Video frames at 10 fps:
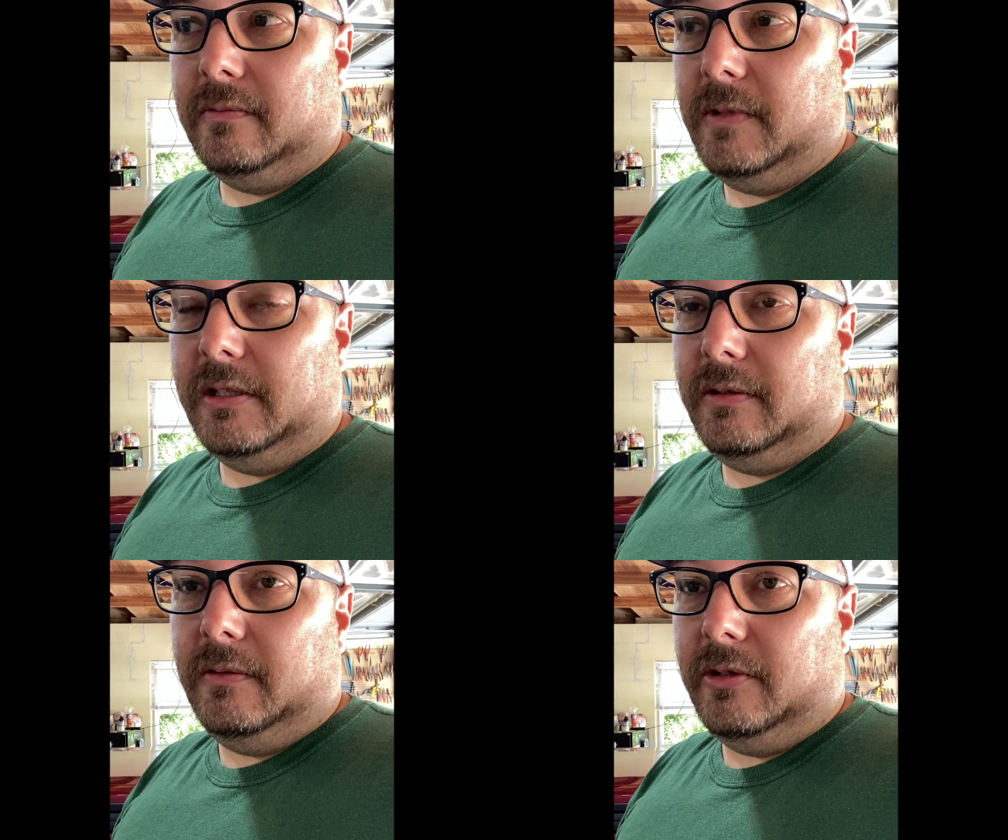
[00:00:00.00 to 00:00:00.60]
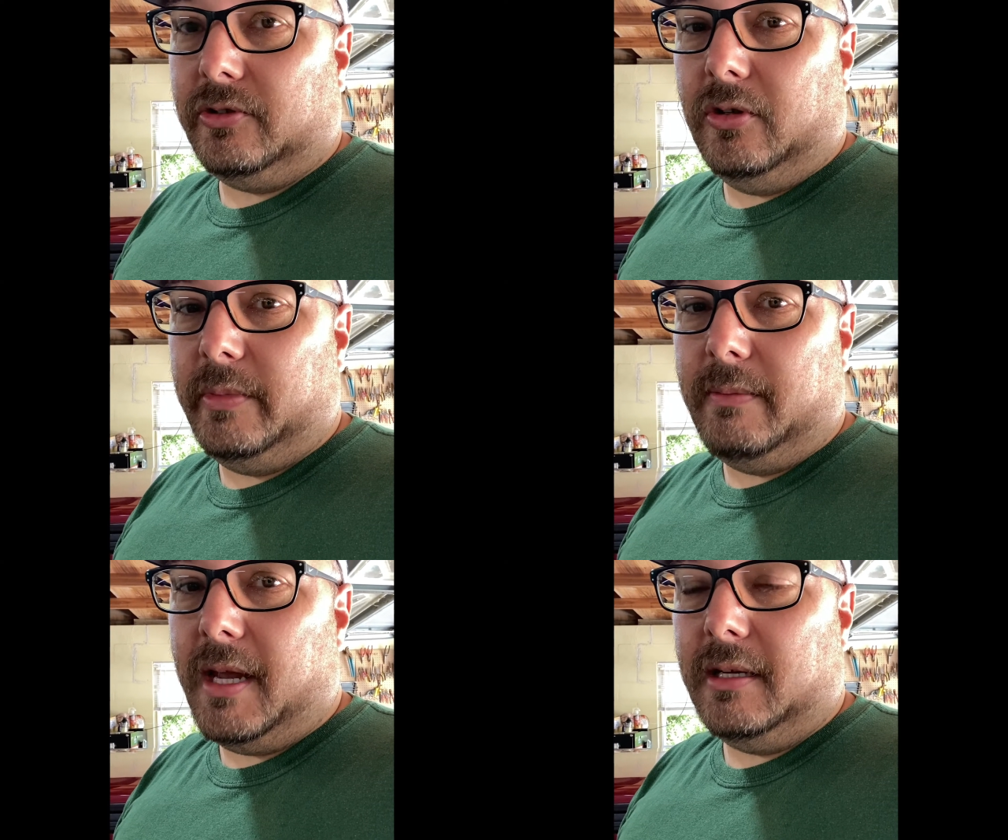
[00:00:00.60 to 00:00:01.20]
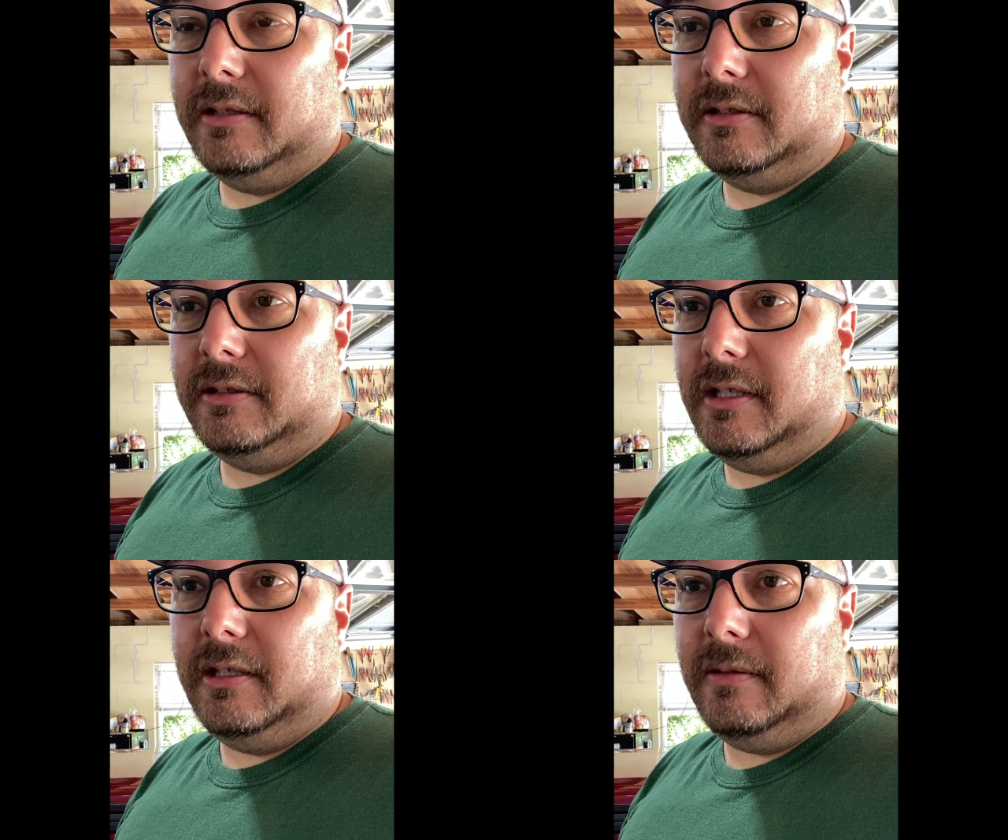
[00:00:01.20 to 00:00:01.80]
there's going to be maintenance.
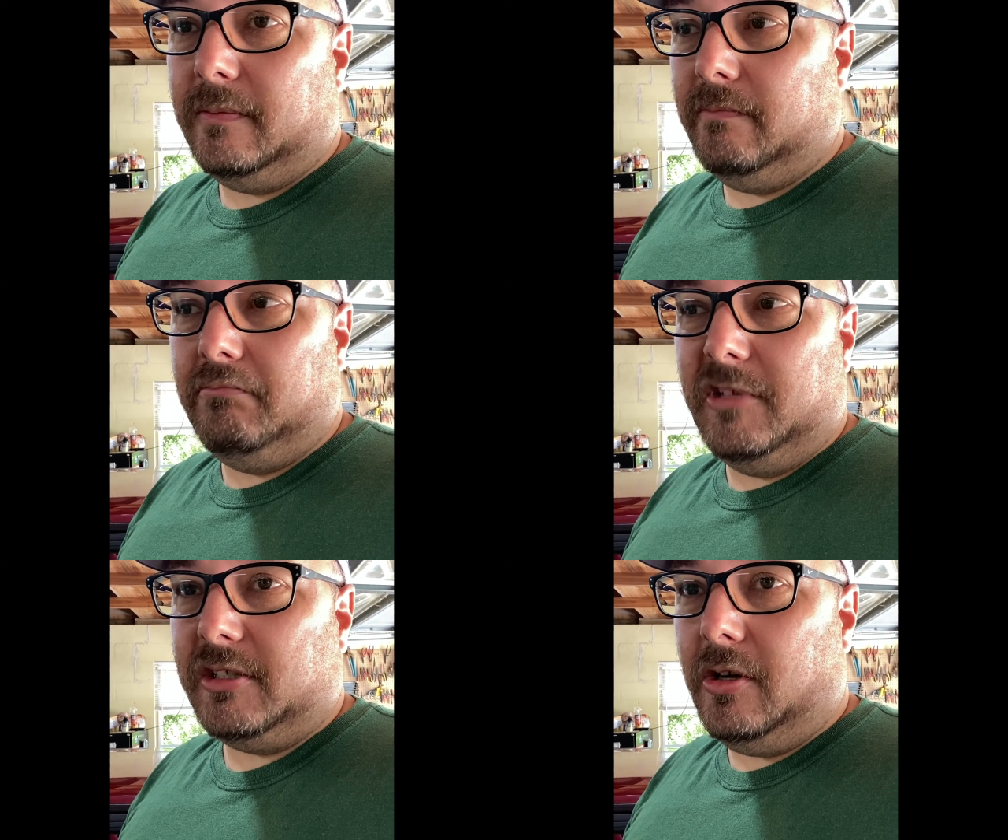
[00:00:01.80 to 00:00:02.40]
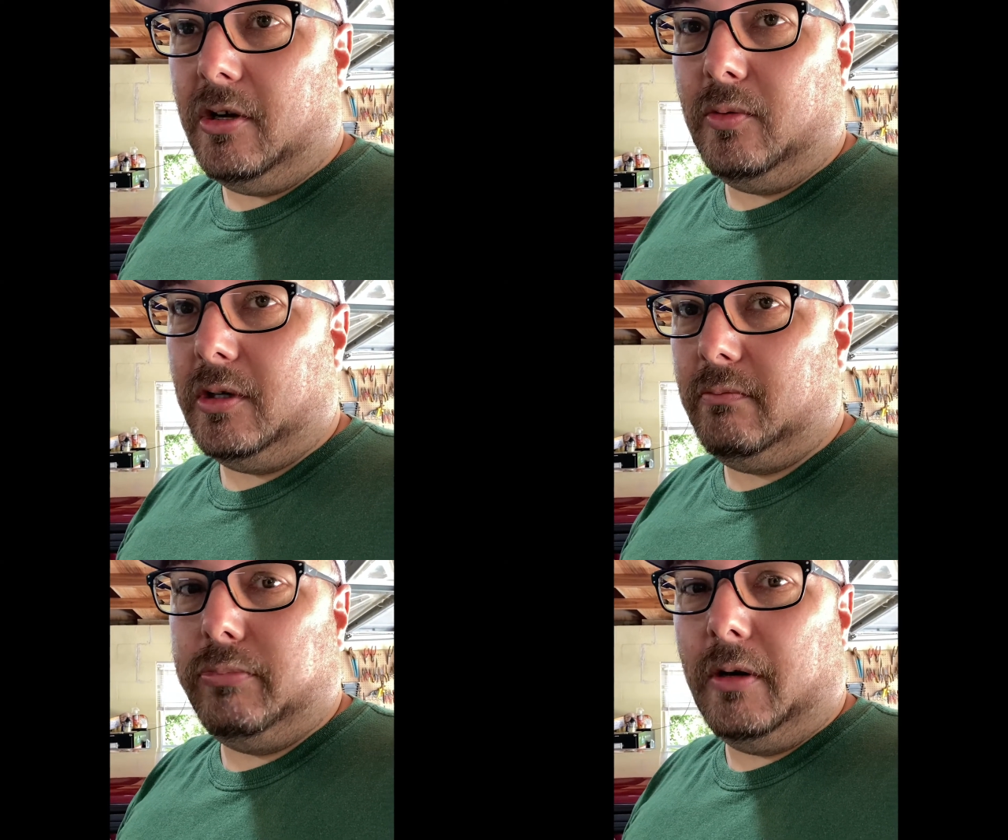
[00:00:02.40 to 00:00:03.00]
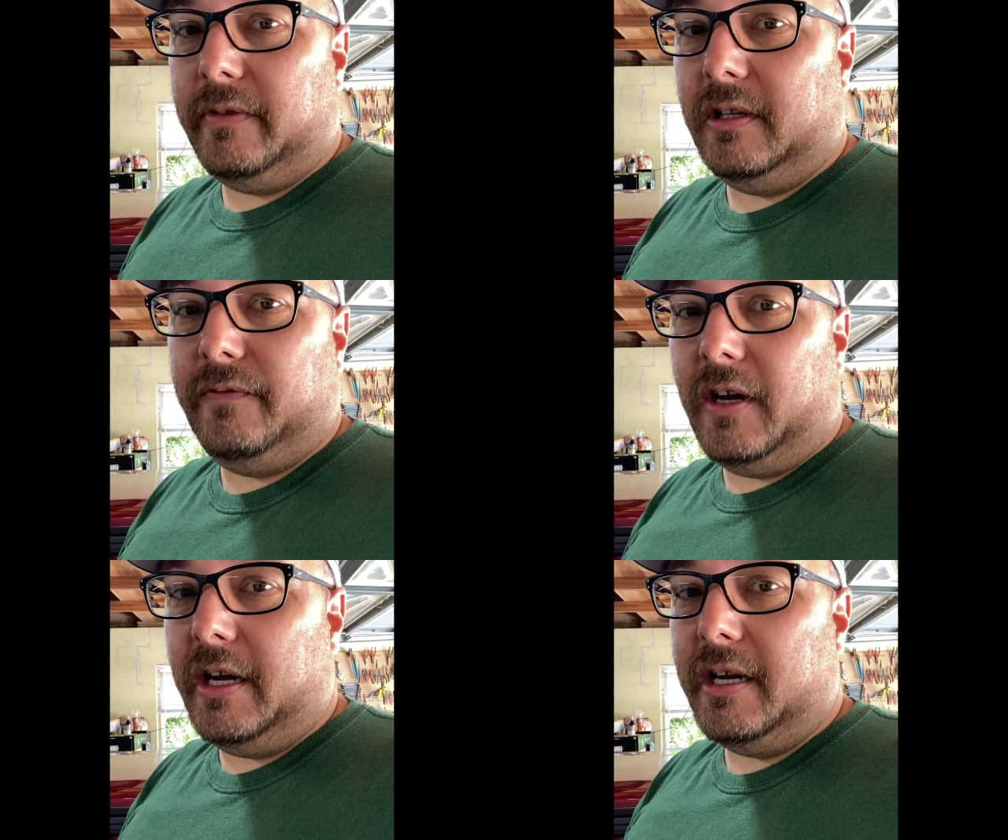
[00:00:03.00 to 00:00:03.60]
And this car worked perfectly
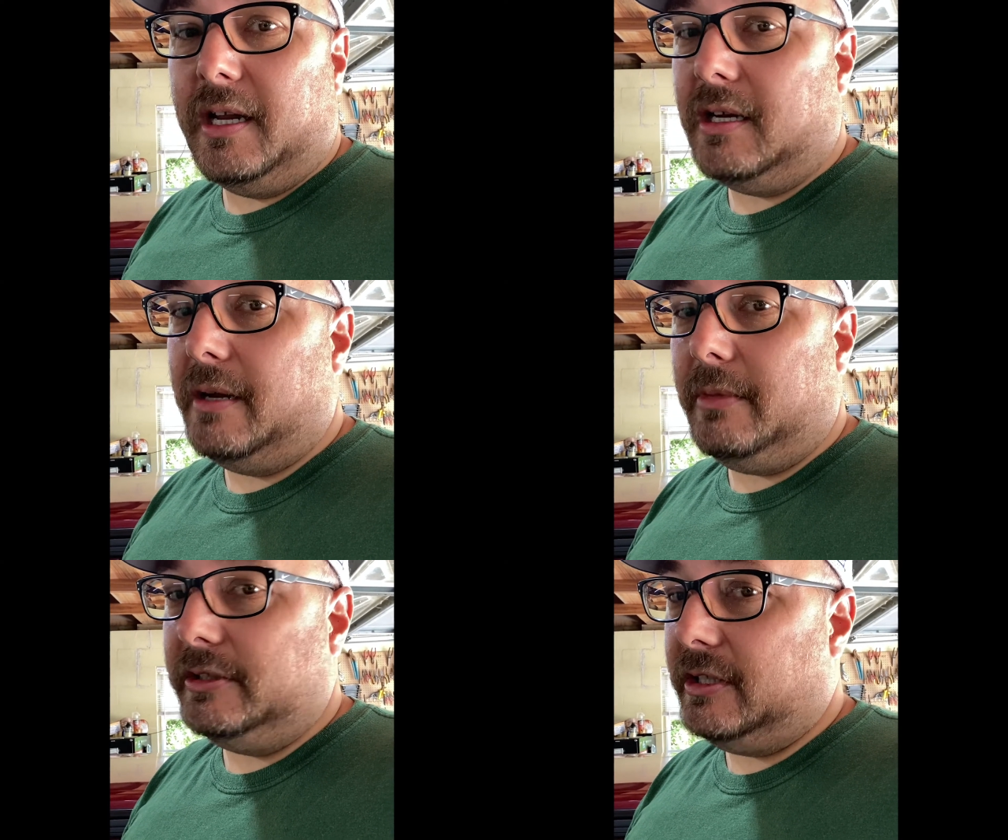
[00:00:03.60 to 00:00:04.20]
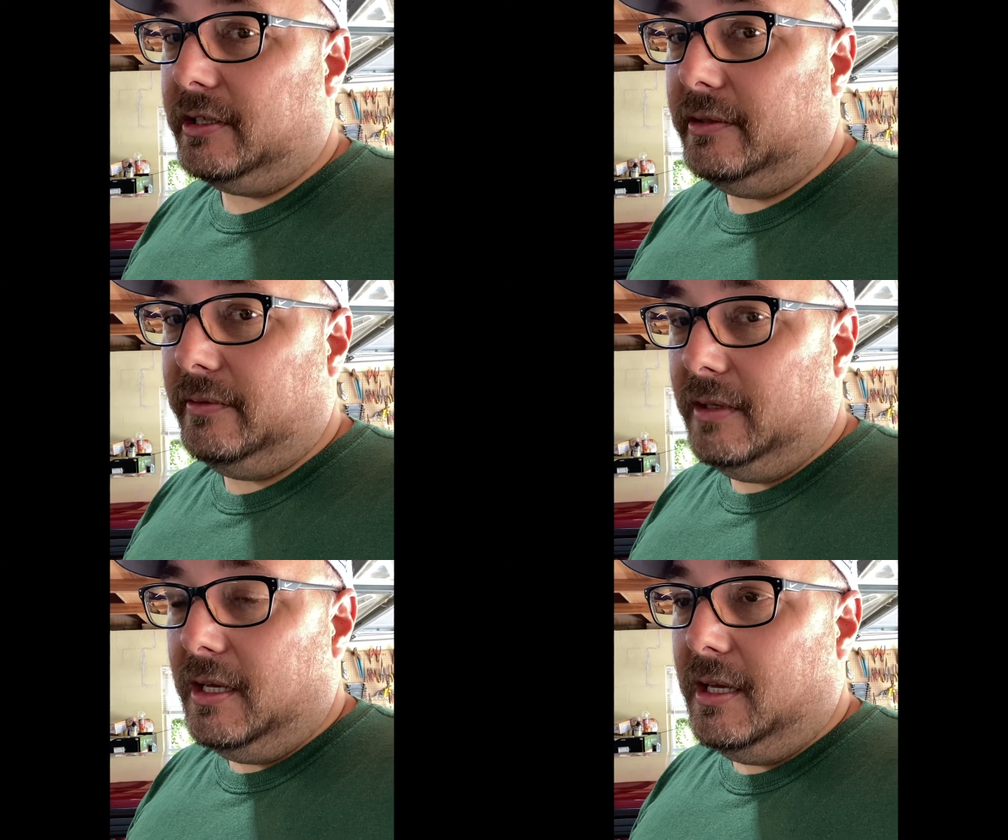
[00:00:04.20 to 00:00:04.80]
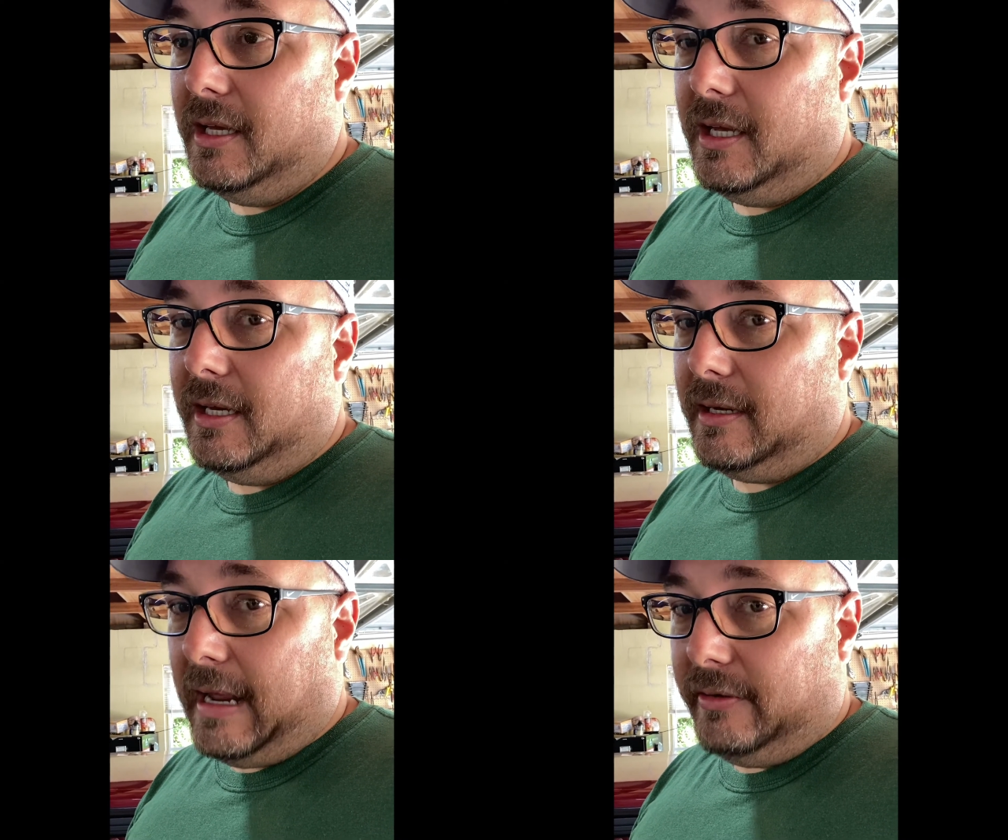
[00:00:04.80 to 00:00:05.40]
fine 8-9 months ago,
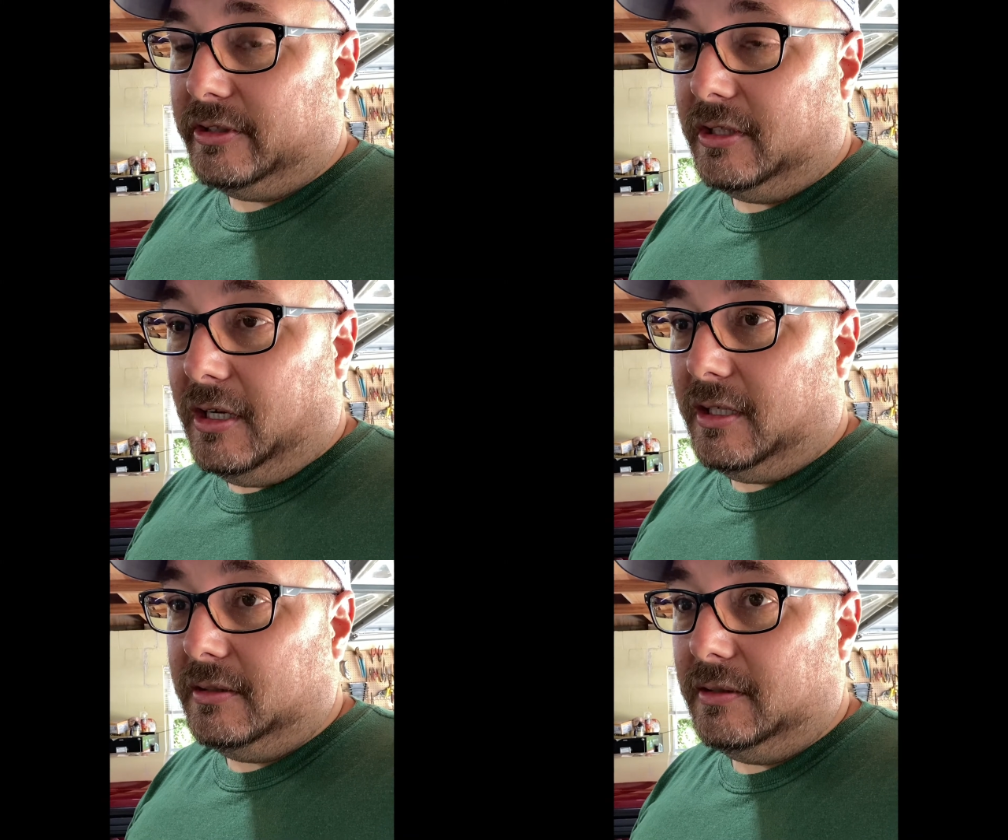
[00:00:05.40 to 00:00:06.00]
and now it's not.